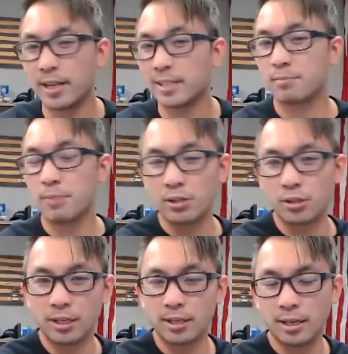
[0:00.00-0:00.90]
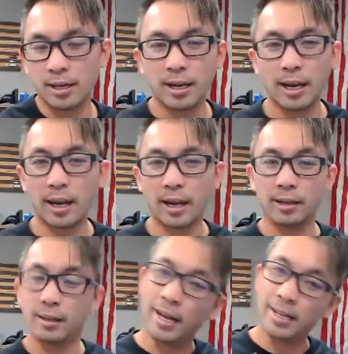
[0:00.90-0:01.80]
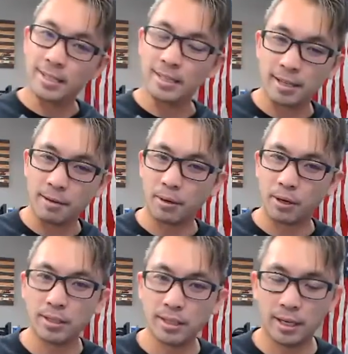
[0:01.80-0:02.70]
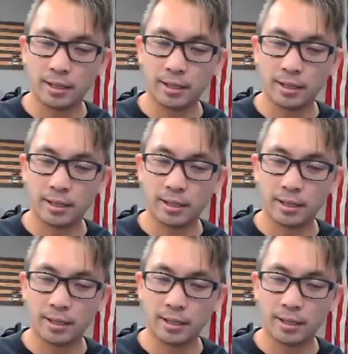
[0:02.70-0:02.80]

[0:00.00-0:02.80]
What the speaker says: especially in last December,